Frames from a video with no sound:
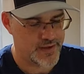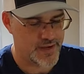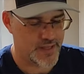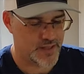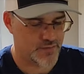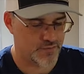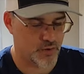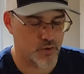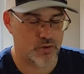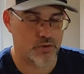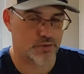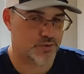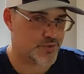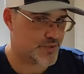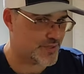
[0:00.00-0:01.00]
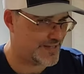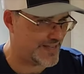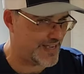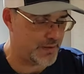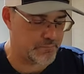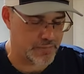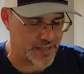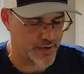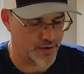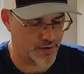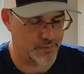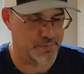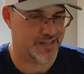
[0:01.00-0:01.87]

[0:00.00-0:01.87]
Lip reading: and the vocals got better.